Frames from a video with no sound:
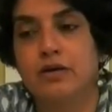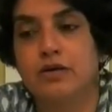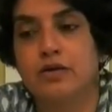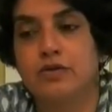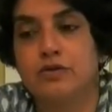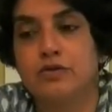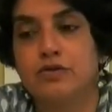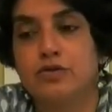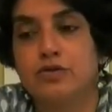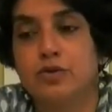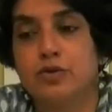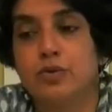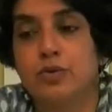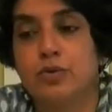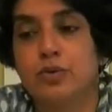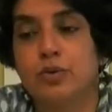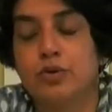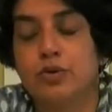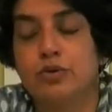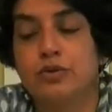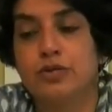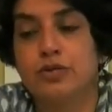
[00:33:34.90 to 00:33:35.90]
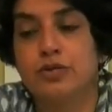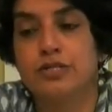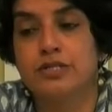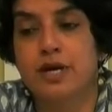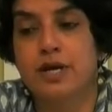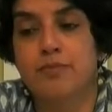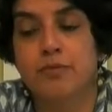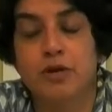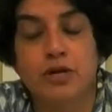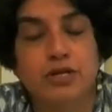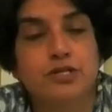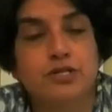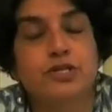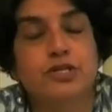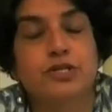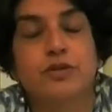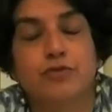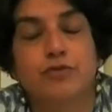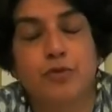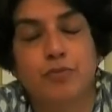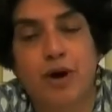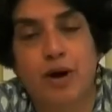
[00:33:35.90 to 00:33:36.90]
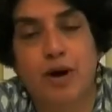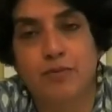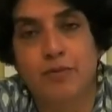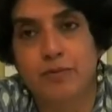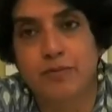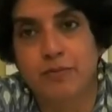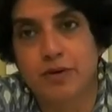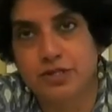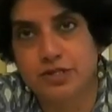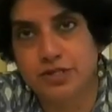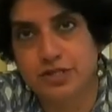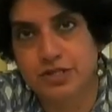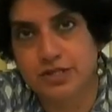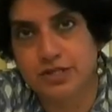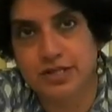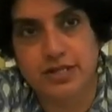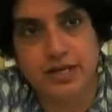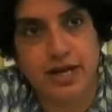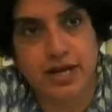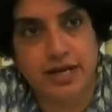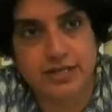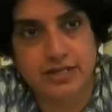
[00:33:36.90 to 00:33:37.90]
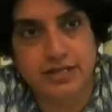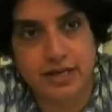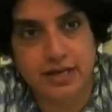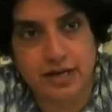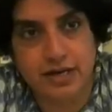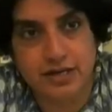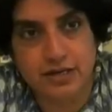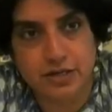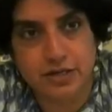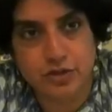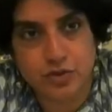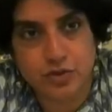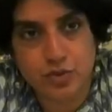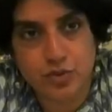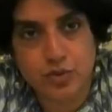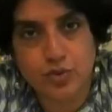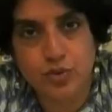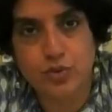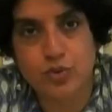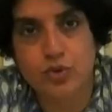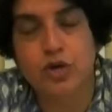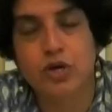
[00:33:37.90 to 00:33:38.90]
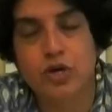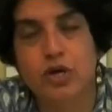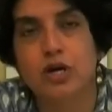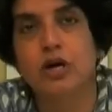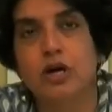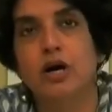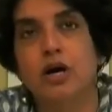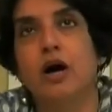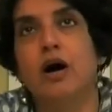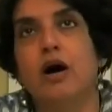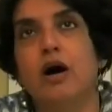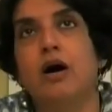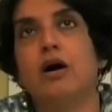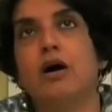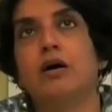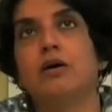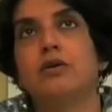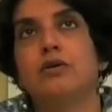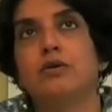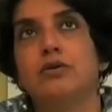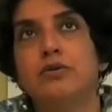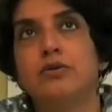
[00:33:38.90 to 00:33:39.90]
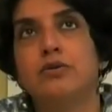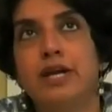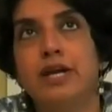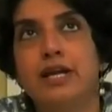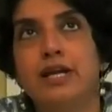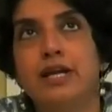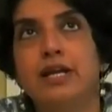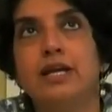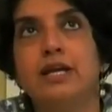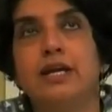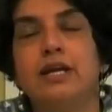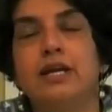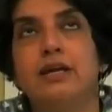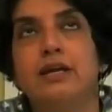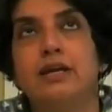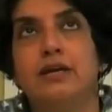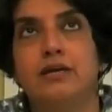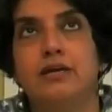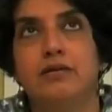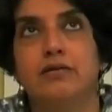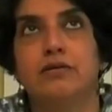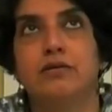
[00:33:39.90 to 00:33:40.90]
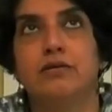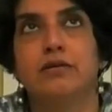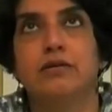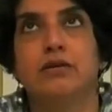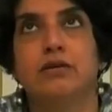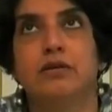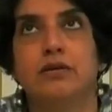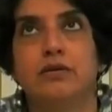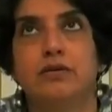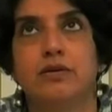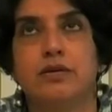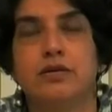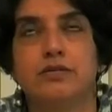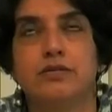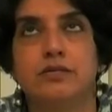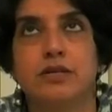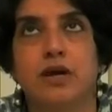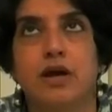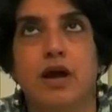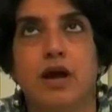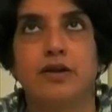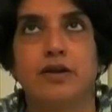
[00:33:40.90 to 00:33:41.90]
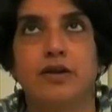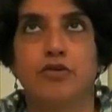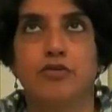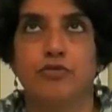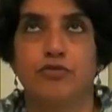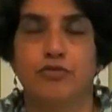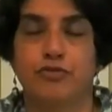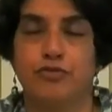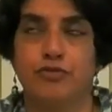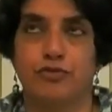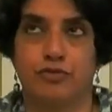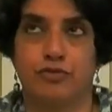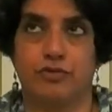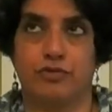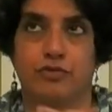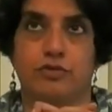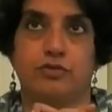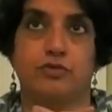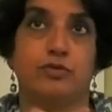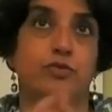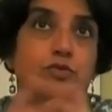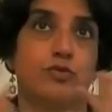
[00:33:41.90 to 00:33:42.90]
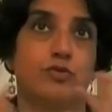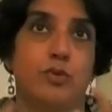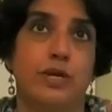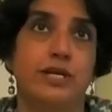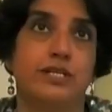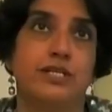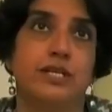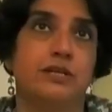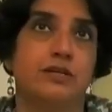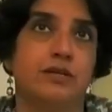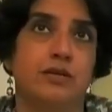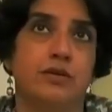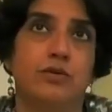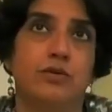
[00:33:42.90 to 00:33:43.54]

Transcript: So the demolition of the Babri Masjid in 1992 really is a kind of, 30